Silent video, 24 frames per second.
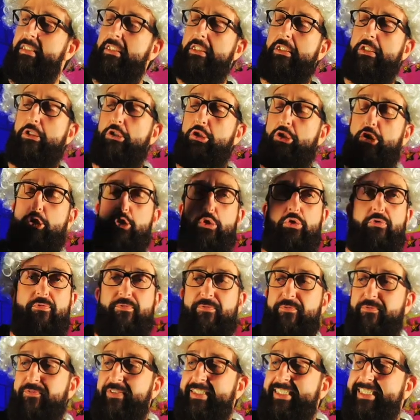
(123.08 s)
you to
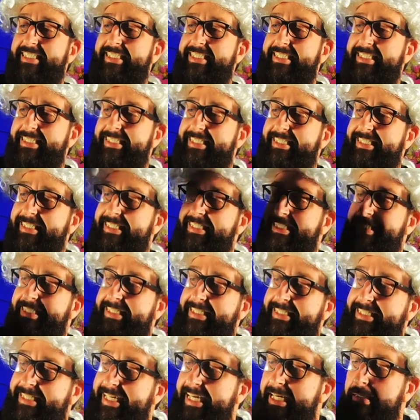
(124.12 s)
fucking
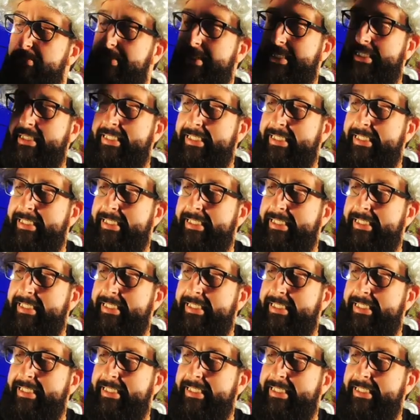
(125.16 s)
scammer,